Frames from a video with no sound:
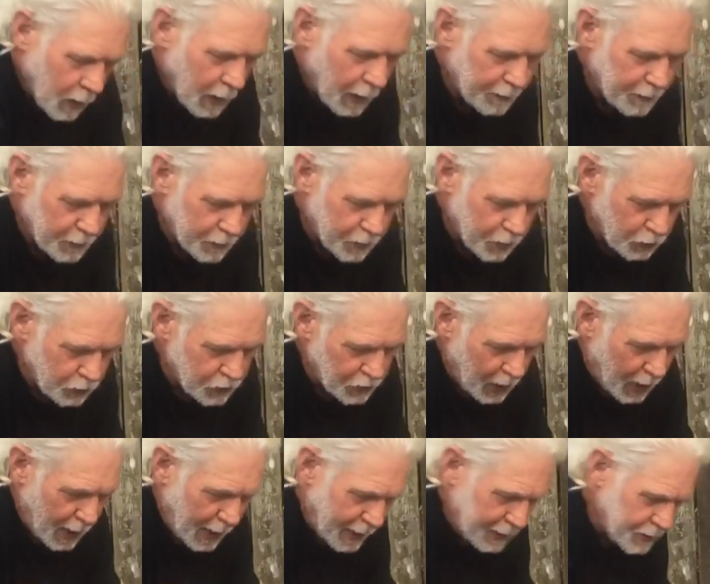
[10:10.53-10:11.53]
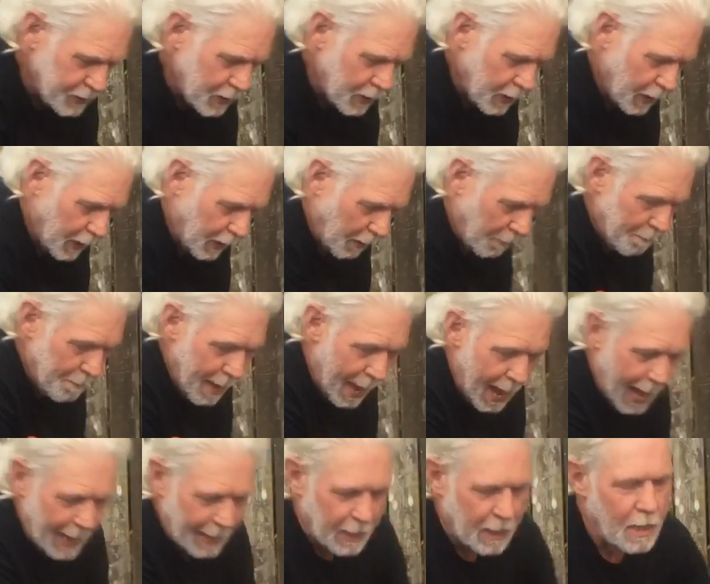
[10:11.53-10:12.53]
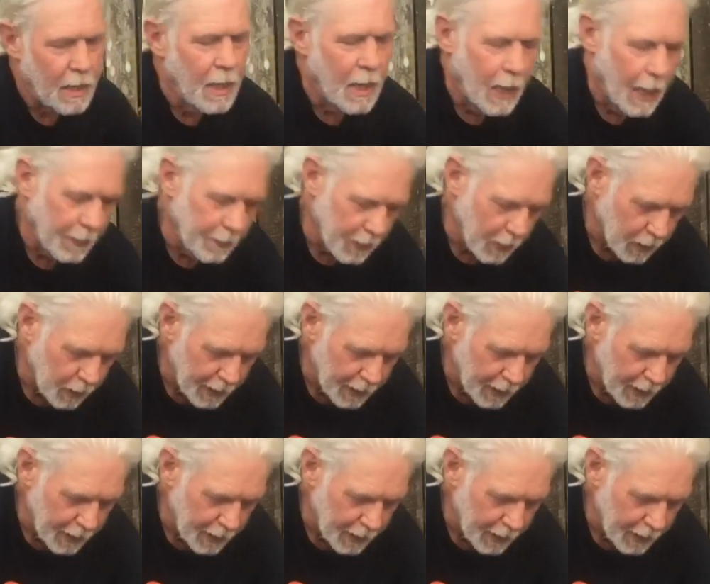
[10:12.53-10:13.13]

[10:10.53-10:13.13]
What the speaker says: cut the two sides and the back, and the